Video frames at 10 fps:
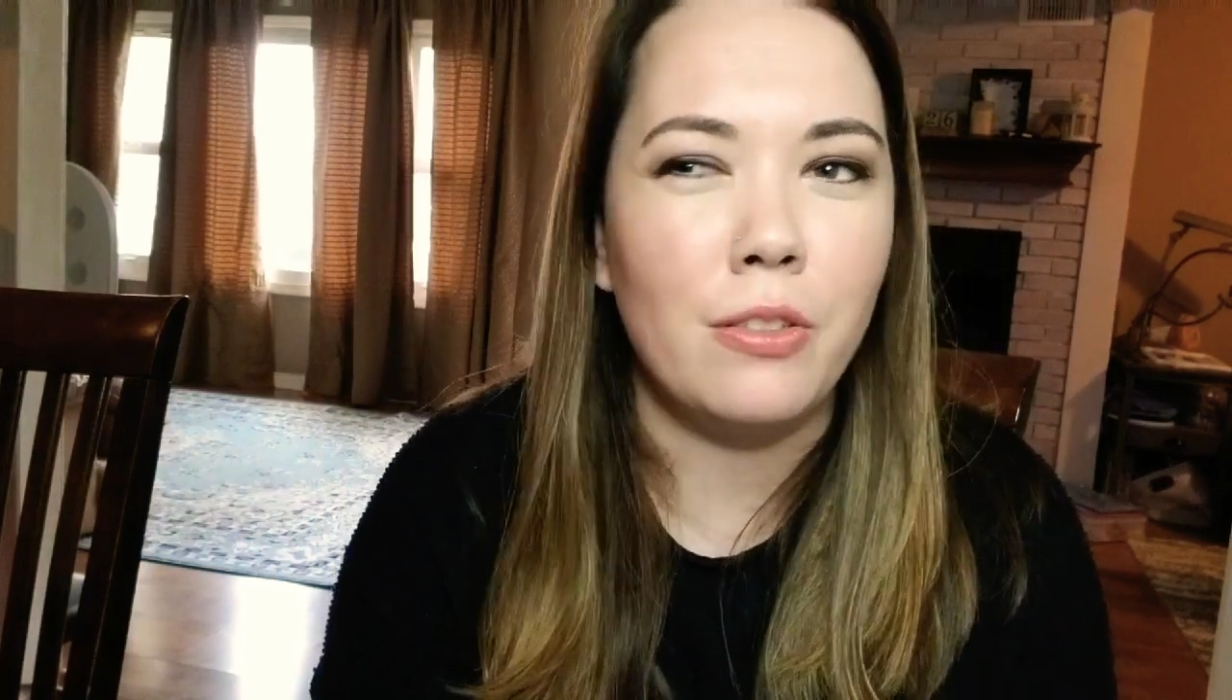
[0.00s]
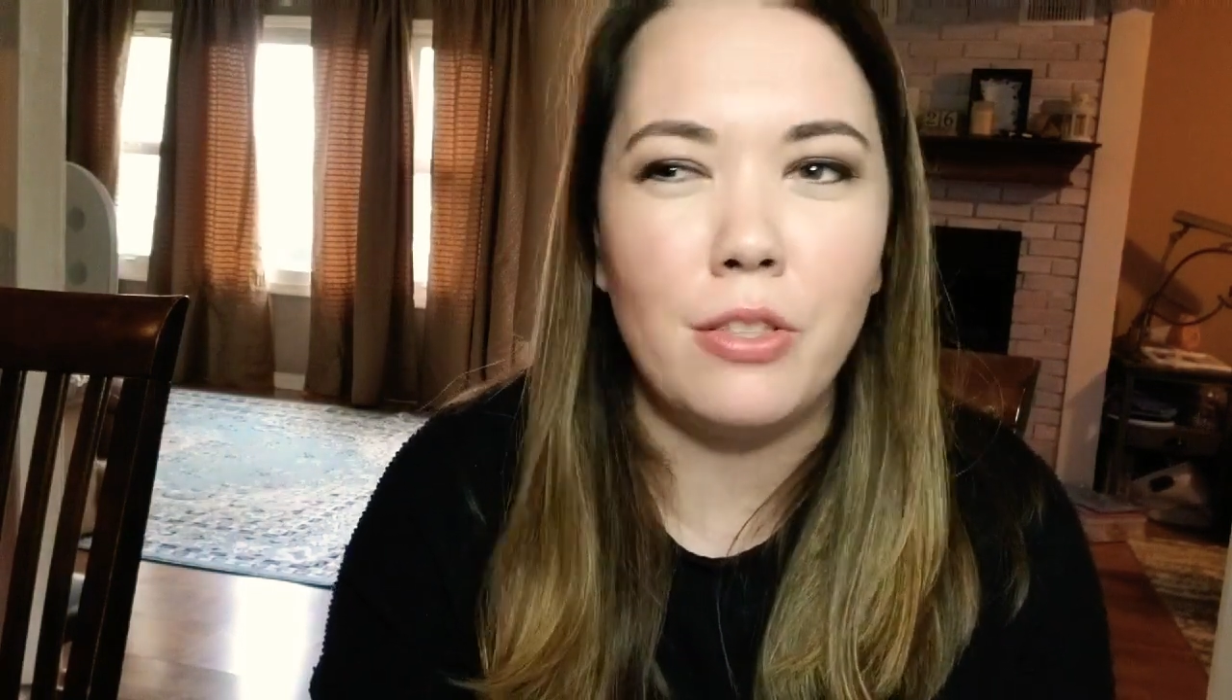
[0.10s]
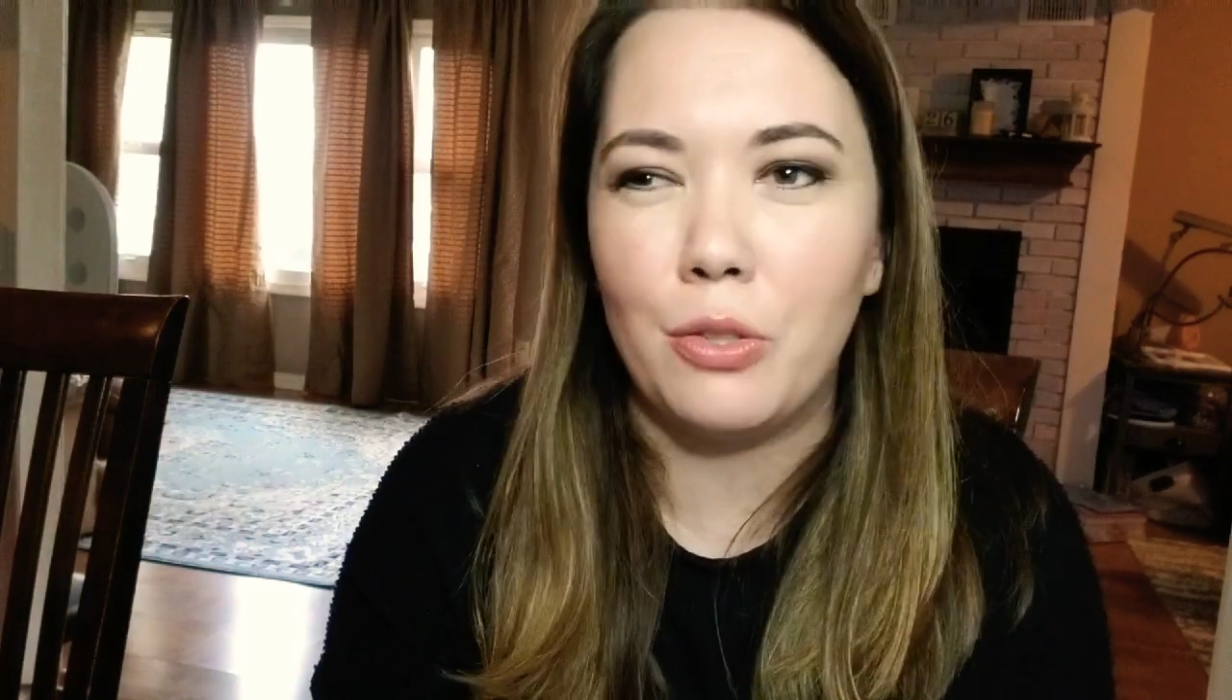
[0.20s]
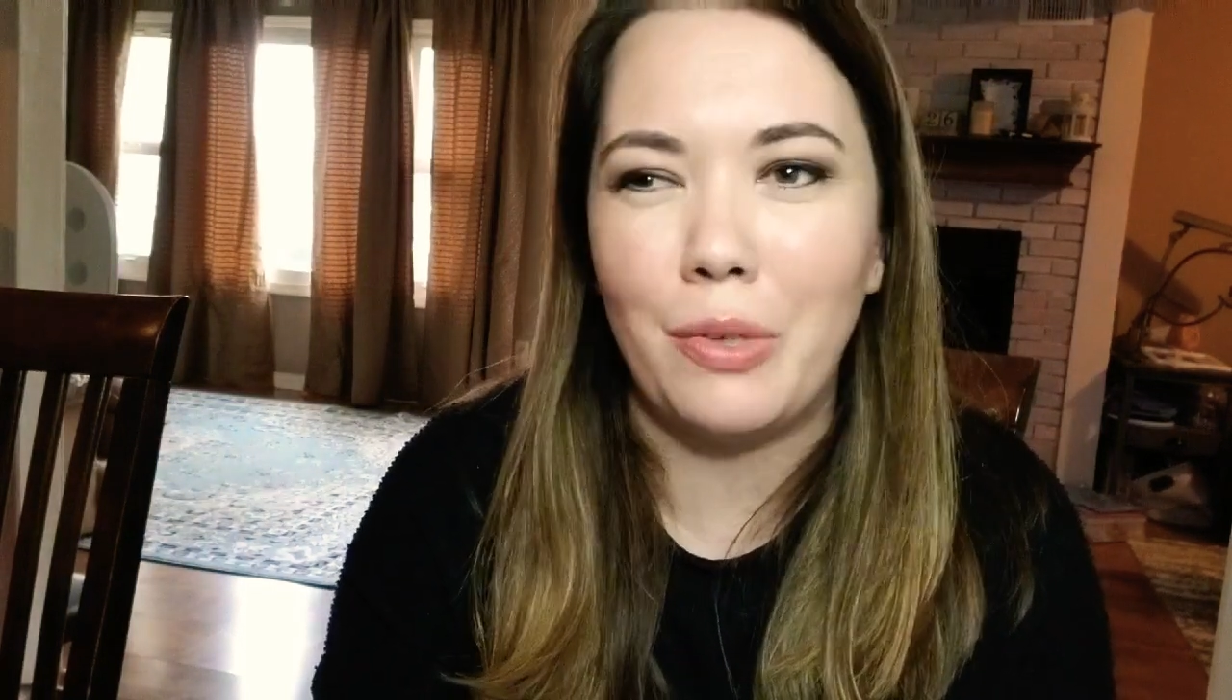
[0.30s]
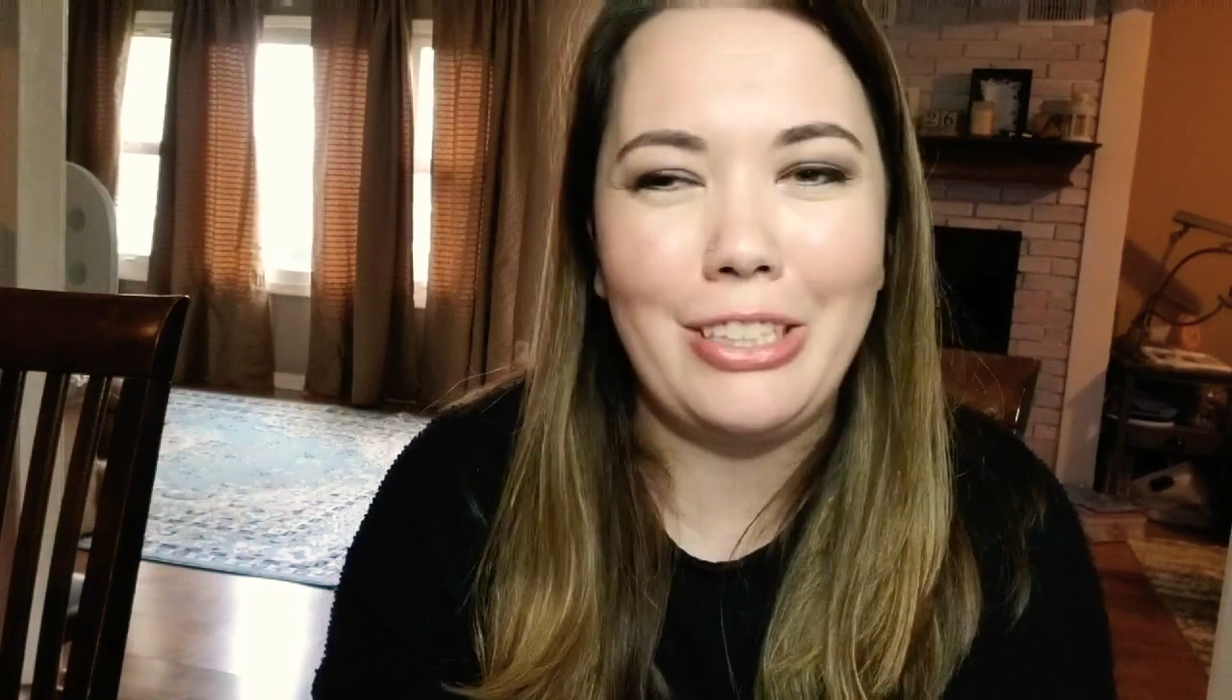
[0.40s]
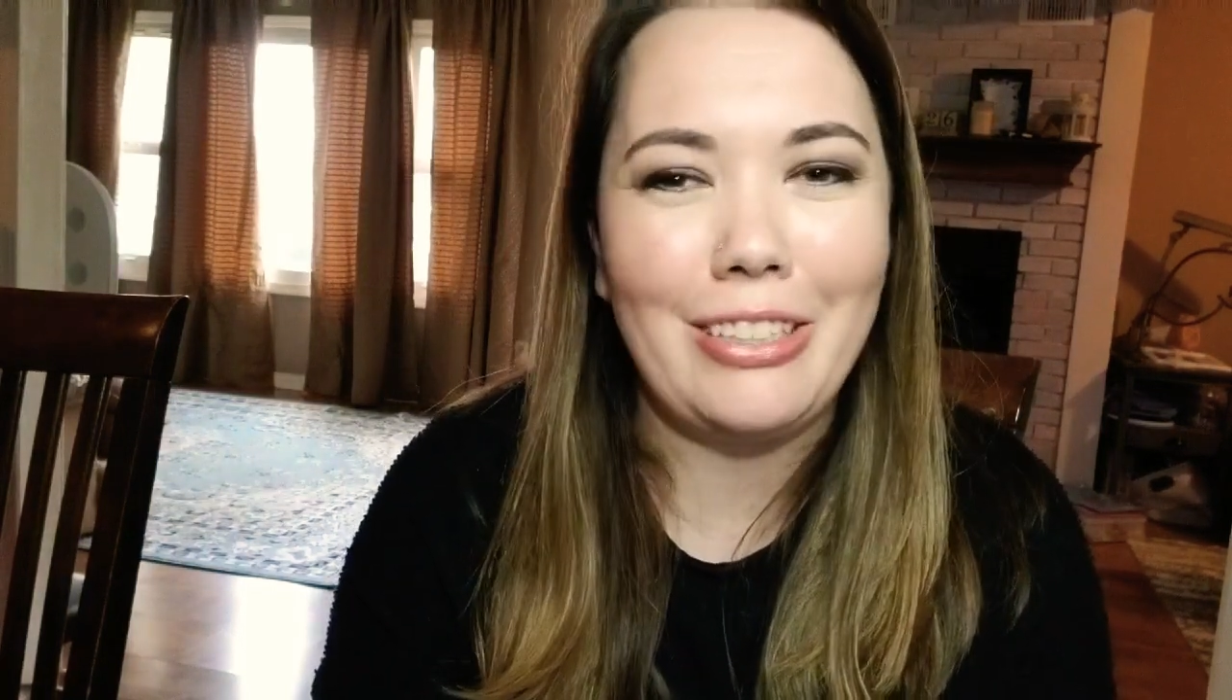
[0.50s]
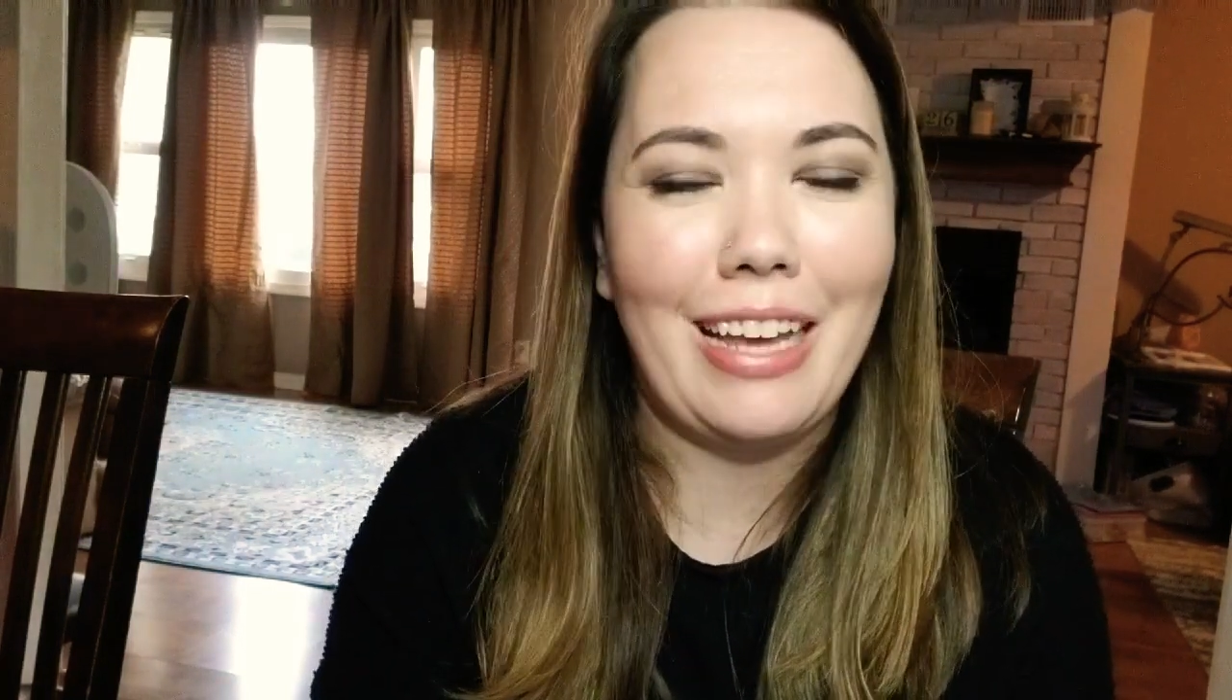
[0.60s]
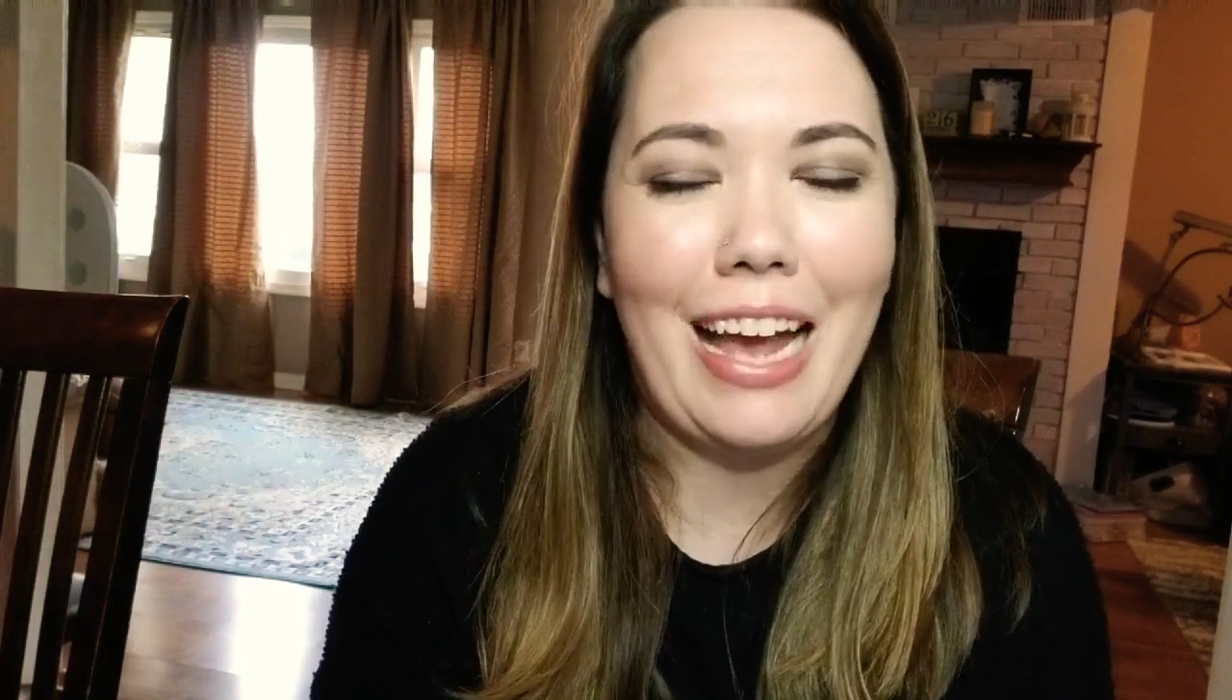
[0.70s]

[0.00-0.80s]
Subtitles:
whole situation,